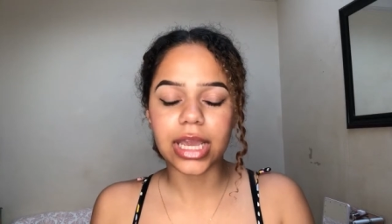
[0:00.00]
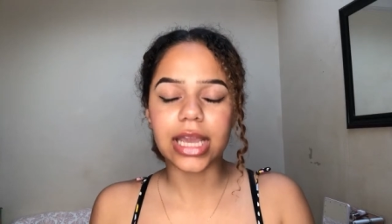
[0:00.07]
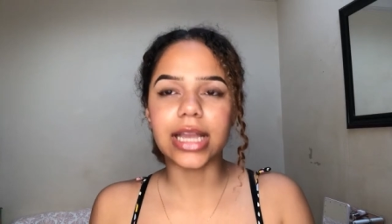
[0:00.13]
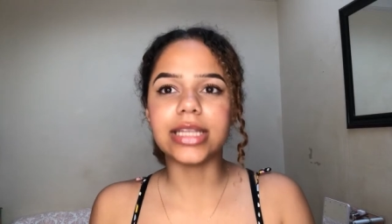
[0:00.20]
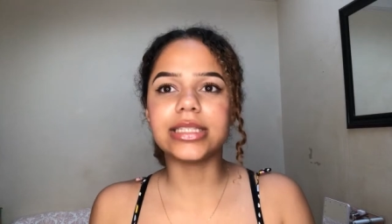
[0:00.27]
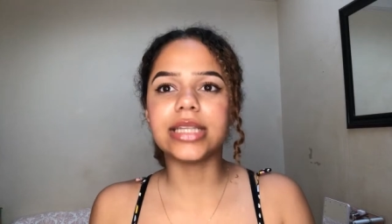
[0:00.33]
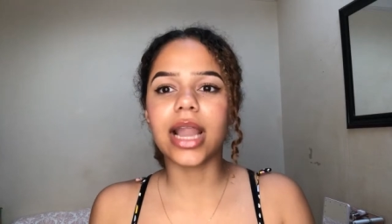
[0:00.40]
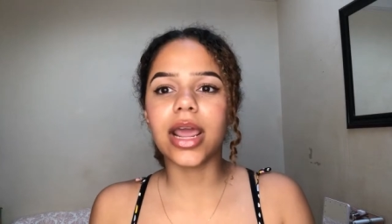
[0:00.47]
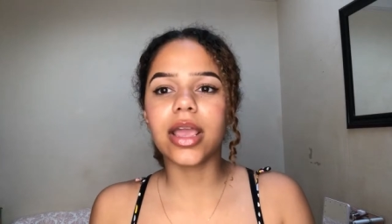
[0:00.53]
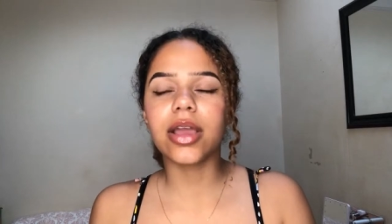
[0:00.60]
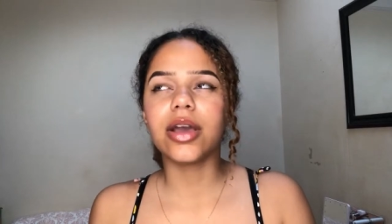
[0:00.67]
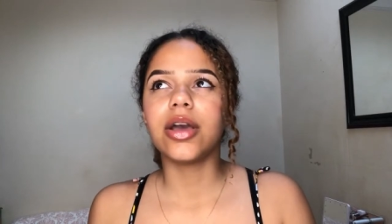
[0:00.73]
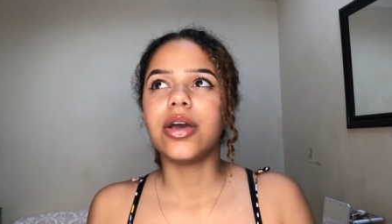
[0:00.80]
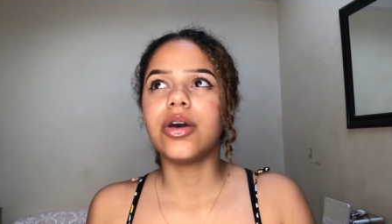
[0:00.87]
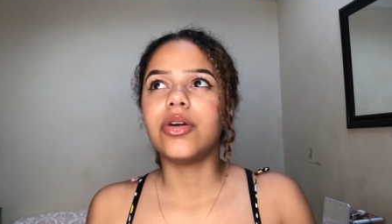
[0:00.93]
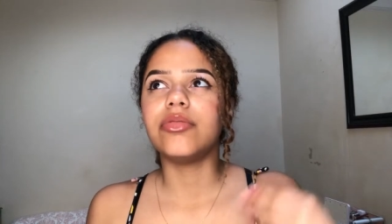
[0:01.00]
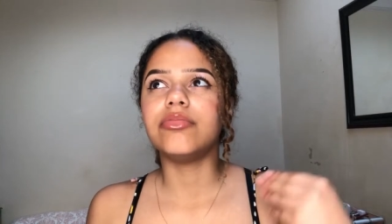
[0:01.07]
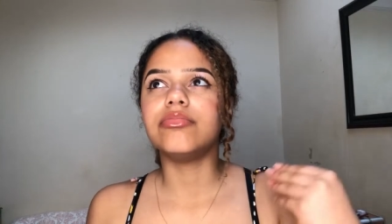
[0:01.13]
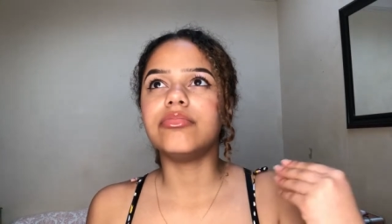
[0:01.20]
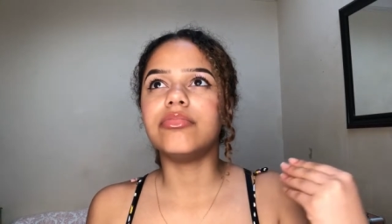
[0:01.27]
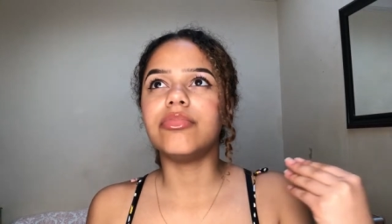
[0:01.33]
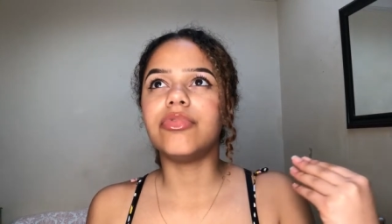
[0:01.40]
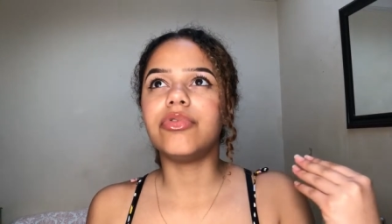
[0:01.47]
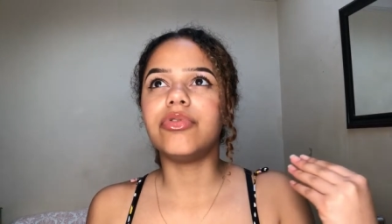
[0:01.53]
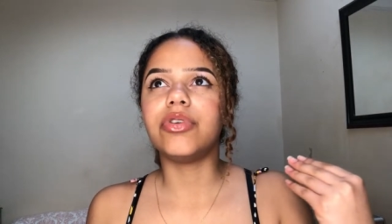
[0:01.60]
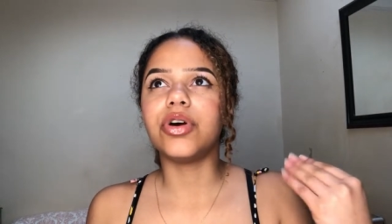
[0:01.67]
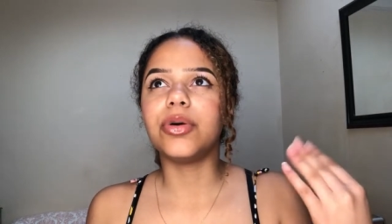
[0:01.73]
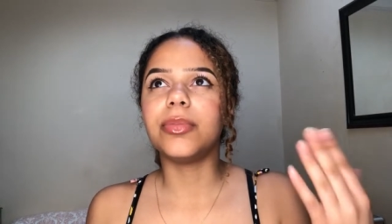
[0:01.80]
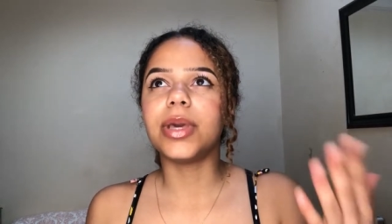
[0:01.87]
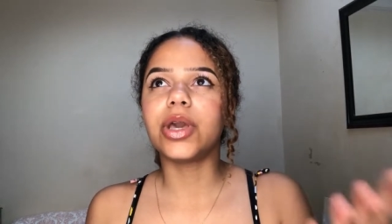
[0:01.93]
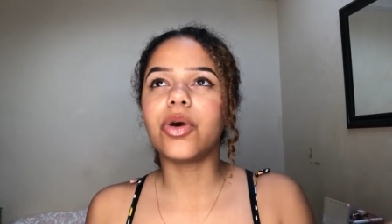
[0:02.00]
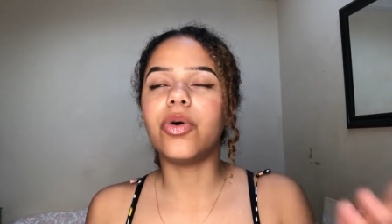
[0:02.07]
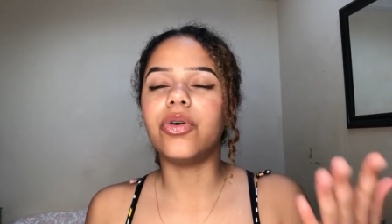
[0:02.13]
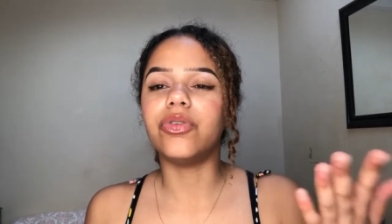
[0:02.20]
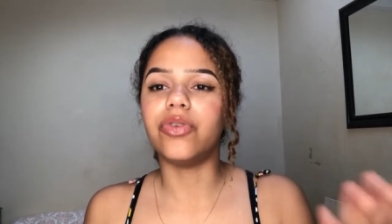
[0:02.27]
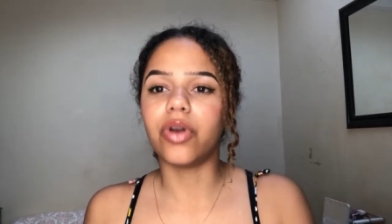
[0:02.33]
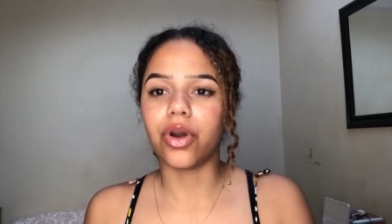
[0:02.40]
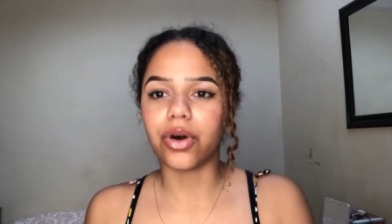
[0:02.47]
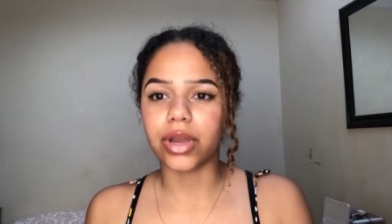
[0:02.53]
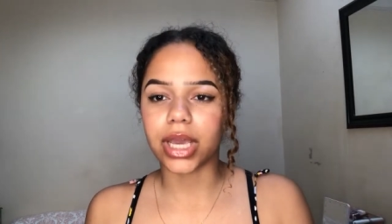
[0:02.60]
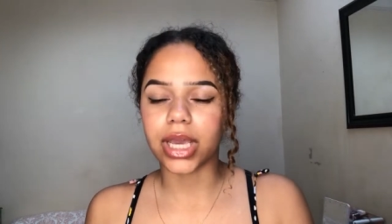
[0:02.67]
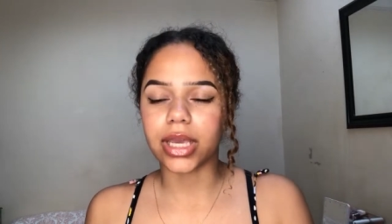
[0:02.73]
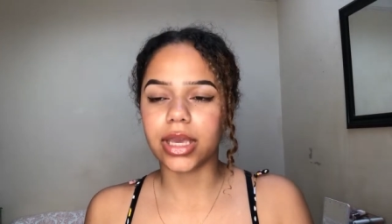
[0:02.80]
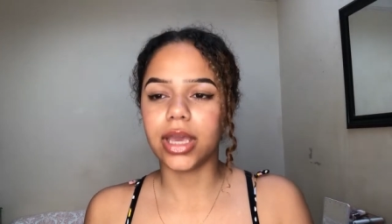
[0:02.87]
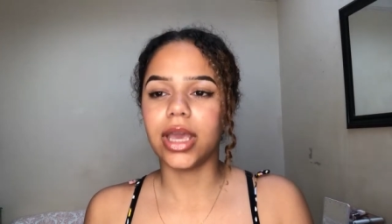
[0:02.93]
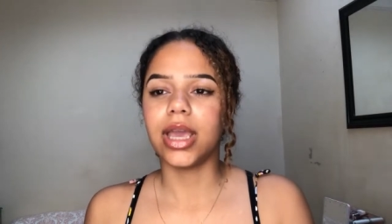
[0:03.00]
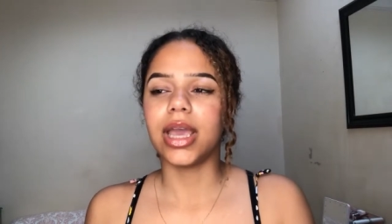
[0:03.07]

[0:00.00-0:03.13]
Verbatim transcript: It's like filming or vlogging